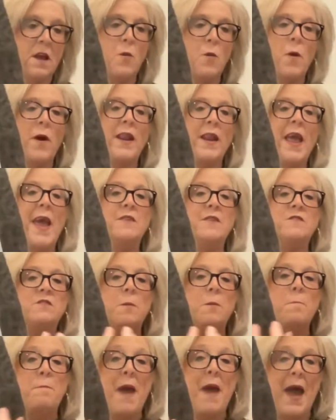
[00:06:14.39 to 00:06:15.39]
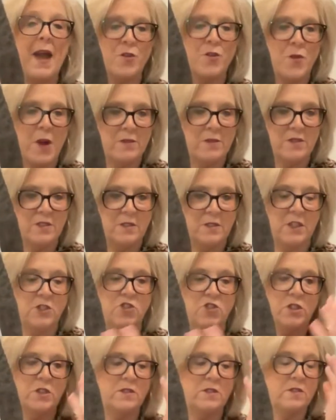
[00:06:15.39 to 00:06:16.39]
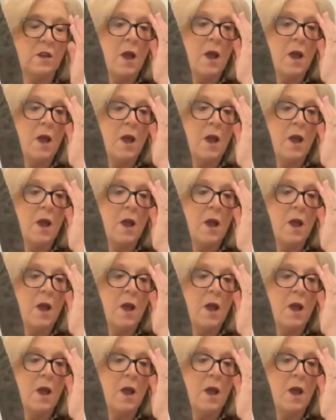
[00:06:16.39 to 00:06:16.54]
I want to add some background stitches,